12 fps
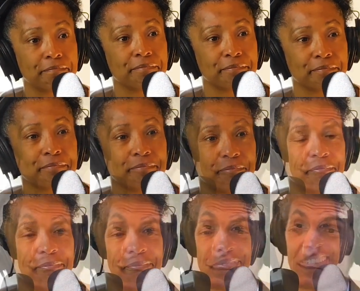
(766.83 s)
As a
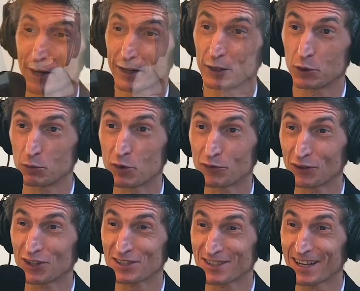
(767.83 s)
Brazilian-American who moved
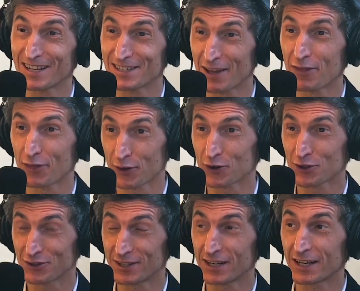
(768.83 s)
to the States at
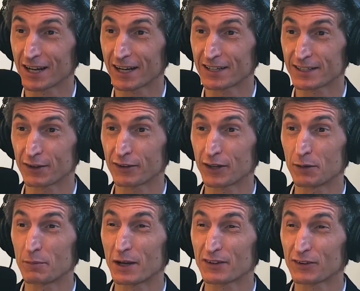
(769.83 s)
13, I can tell you that it
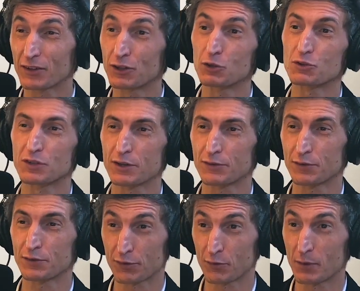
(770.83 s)
makes a huge
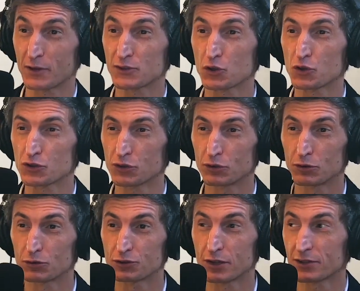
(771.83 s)
difference for my
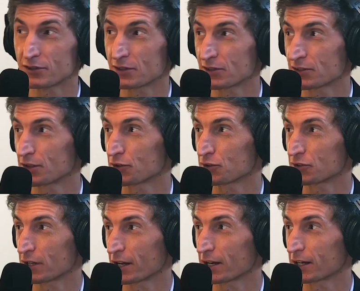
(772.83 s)
social justice
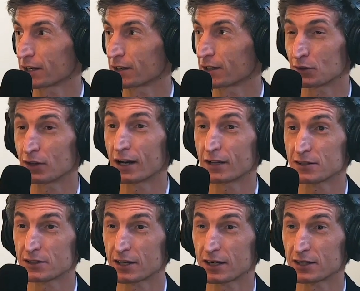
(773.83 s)
understanding of the United
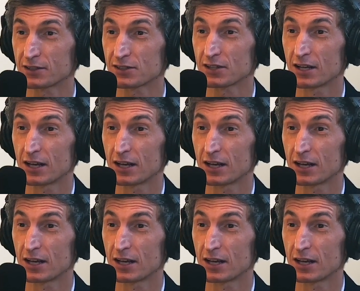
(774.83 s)
States.